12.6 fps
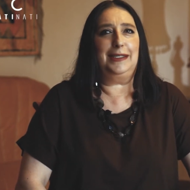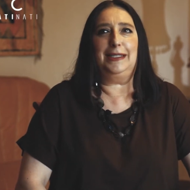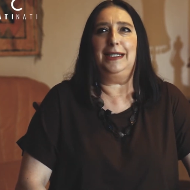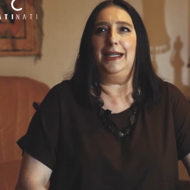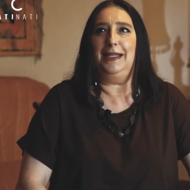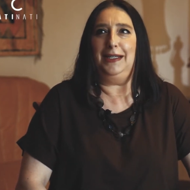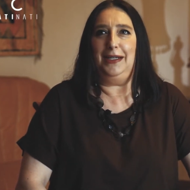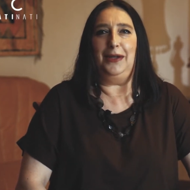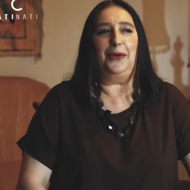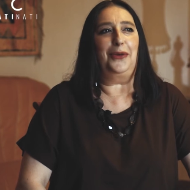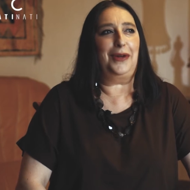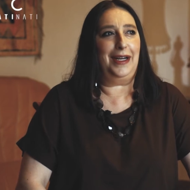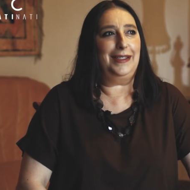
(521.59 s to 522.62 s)
He had a
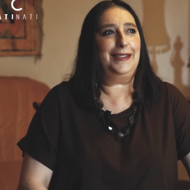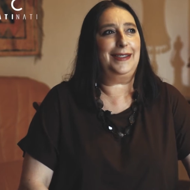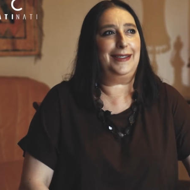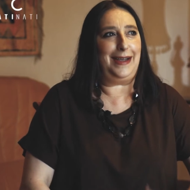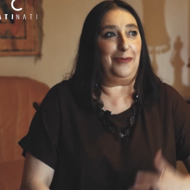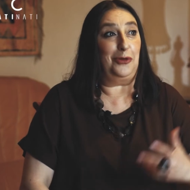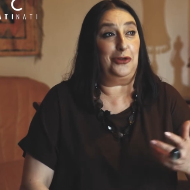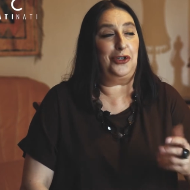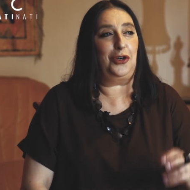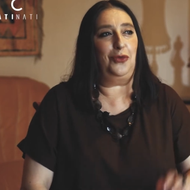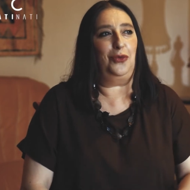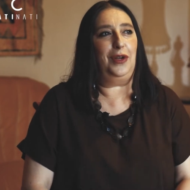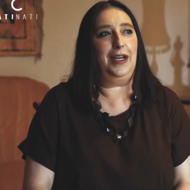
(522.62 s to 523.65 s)
distinguished
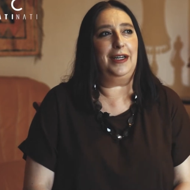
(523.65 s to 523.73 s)
appearance